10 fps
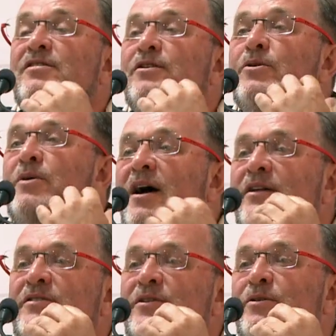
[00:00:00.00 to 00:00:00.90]

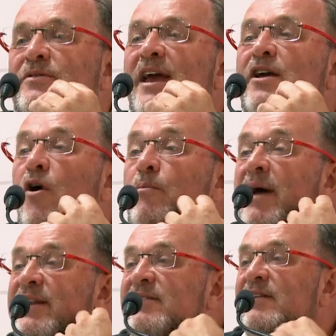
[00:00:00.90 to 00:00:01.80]
to take on
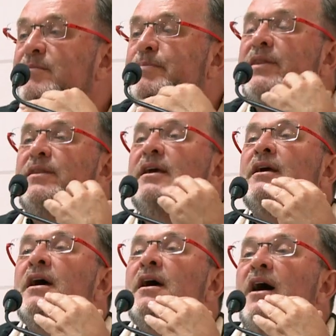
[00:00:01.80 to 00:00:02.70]
medicine, but the